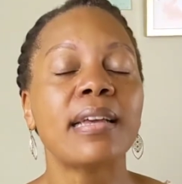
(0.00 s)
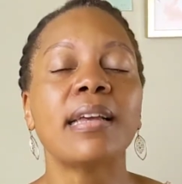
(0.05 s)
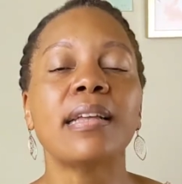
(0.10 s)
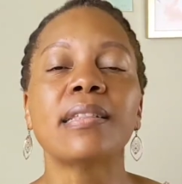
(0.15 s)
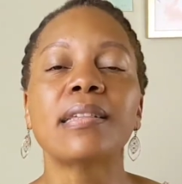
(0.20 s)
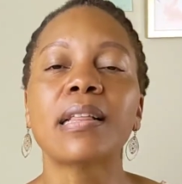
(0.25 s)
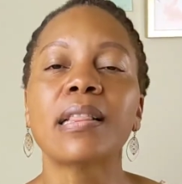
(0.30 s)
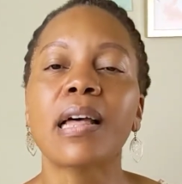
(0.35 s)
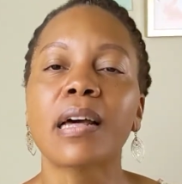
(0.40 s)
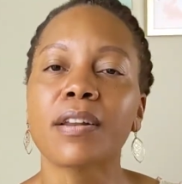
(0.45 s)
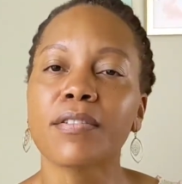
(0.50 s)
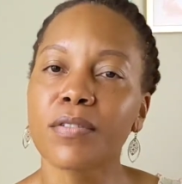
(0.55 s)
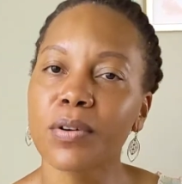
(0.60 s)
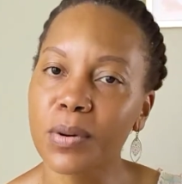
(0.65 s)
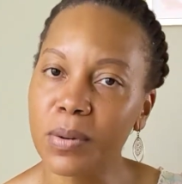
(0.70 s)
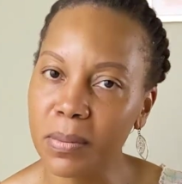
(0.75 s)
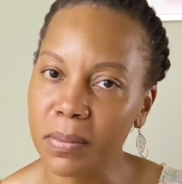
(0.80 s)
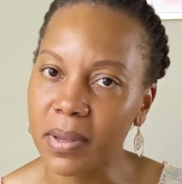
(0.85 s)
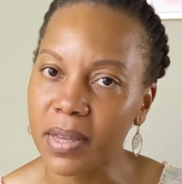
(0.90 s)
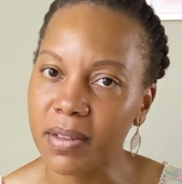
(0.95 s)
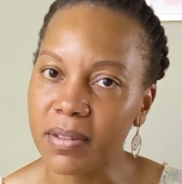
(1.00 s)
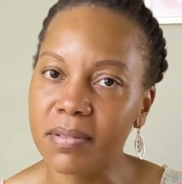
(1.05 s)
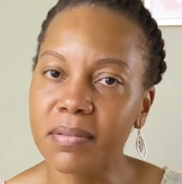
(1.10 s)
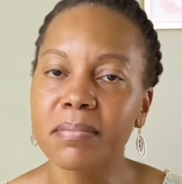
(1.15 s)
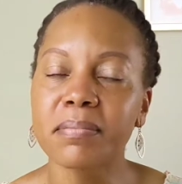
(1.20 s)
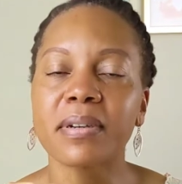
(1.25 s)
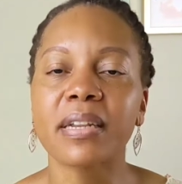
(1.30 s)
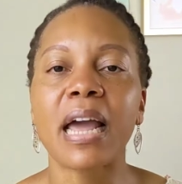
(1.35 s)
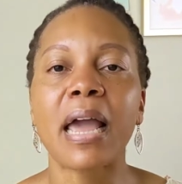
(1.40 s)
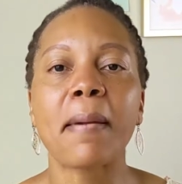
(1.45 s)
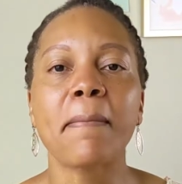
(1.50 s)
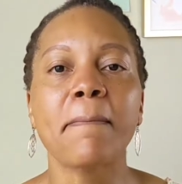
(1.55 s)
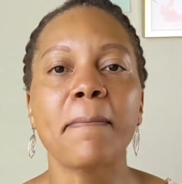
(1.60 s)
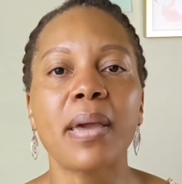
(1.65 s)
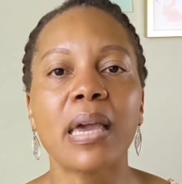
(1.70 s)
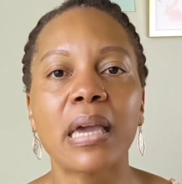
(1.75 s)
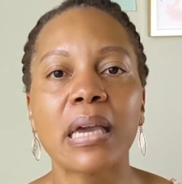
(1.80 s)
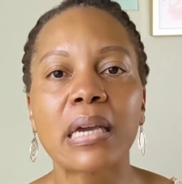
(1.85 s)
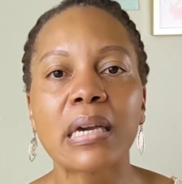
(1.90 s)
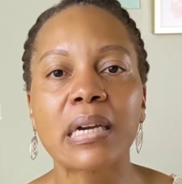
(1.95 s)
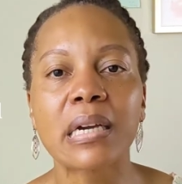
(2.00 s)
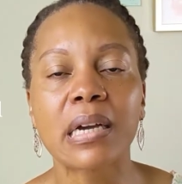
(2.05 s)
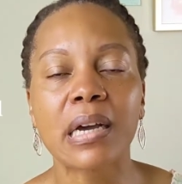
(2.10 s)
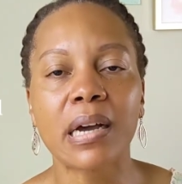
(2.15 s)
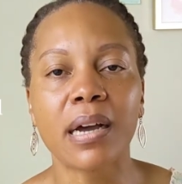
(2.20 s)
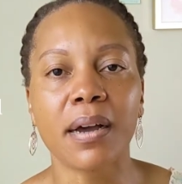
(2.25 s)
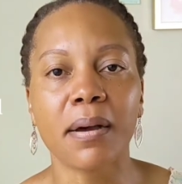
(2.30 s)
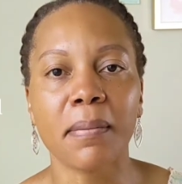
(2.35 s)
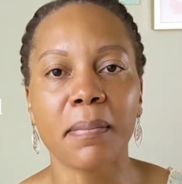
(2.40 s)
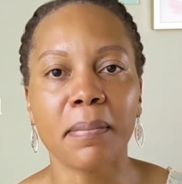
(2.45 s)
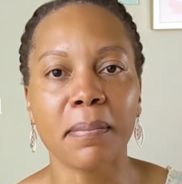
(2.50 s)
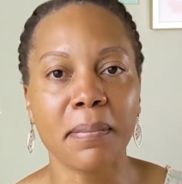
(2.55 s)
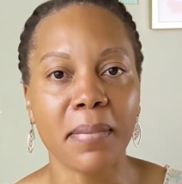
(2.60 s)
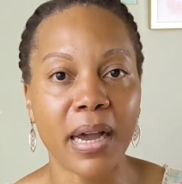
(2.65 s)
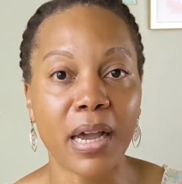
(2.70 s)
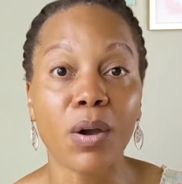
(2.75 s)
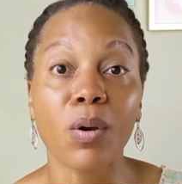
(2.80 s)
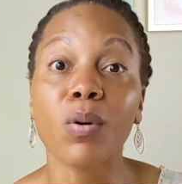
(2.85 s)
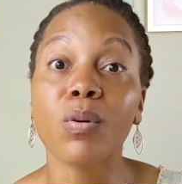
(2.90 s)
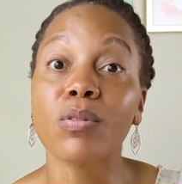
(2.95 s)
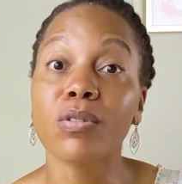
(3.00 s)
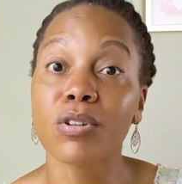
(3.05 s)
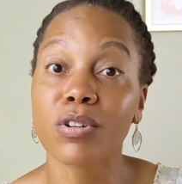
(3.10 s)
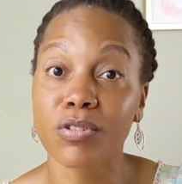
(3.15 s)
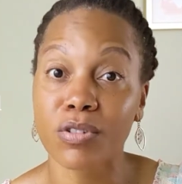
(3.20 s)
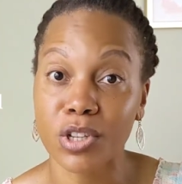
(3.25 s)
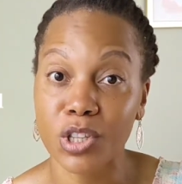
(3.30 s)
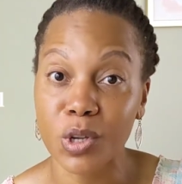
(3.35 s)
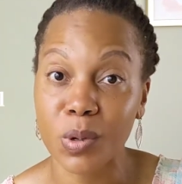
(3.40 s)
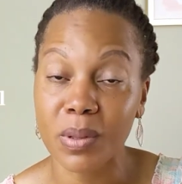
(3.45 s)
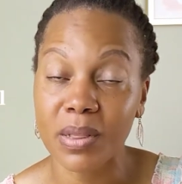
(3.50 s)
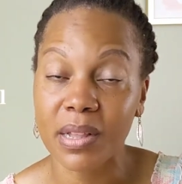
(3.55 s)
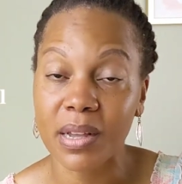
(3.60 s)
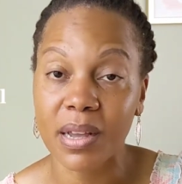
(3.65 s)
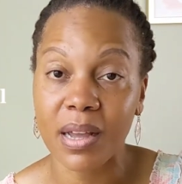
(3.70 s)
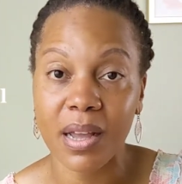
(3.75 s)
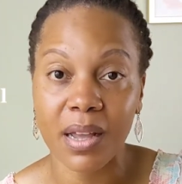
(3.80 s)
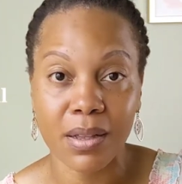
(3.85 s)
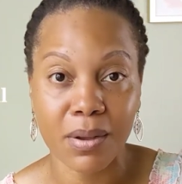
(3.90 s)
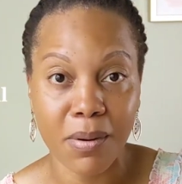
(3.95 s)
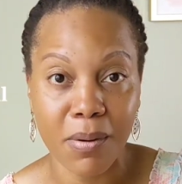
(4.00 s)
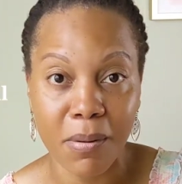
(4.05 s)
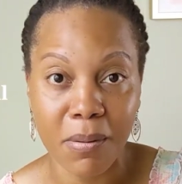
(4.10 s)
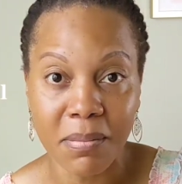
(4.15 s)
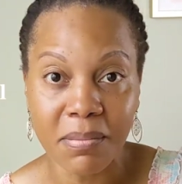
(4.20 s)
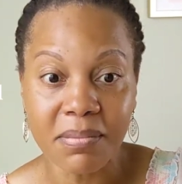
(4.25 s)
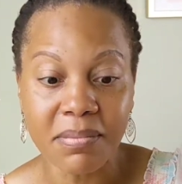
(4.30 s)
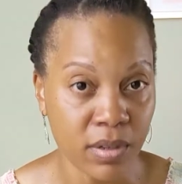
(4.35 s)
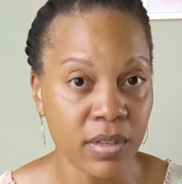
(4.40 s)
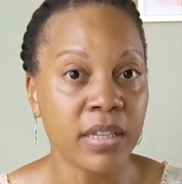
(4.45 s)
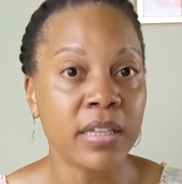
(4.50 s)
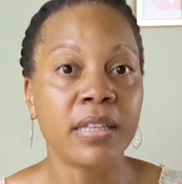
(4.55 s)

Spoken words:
it's a lot of oatmeal, but I make my own granola at home.